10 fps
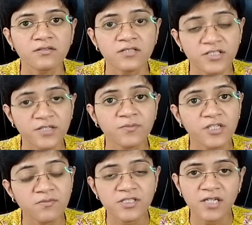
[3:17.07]
The
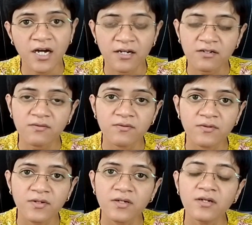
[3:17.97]
symptoms are
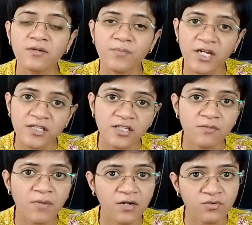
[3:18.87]
pain
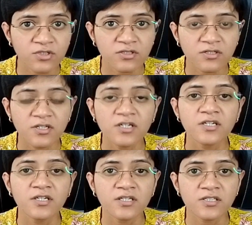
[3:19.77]
in mouth,
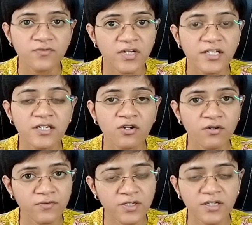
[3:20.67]
swelling
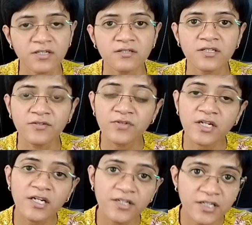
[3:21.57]
of tongue,
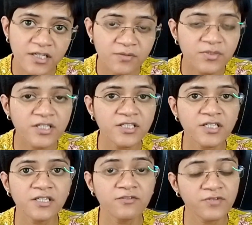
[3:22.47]
difficulty in
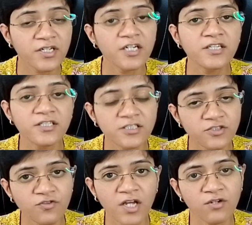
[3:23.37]
breathing, difficulty in
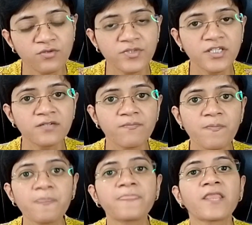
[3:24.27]
swallowing,
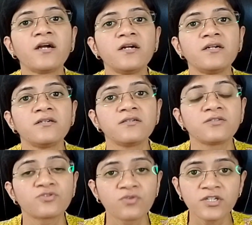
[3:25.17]

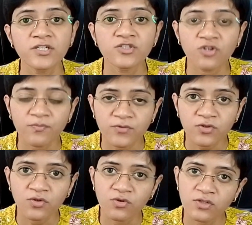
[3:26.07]
soreness of
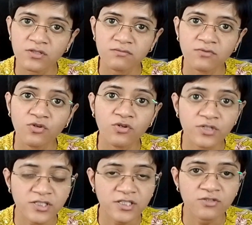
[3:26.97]
throat,
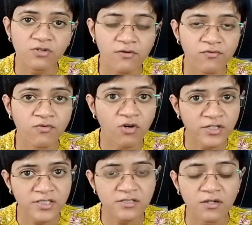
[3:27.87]
hoarseness of
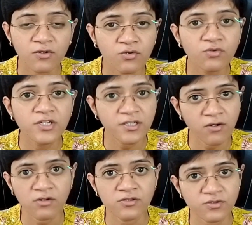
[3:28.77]
voice, drooling
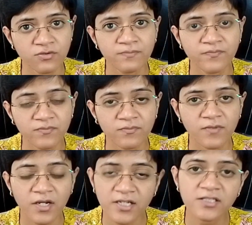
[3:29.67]
also,
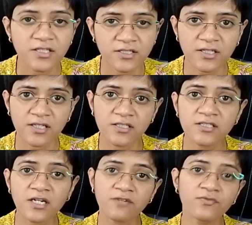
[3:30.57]
etc.
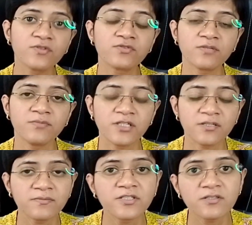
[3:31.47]
These are few
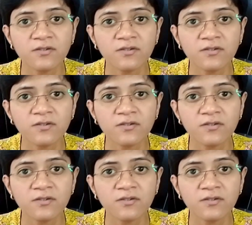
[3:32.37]
symptoms.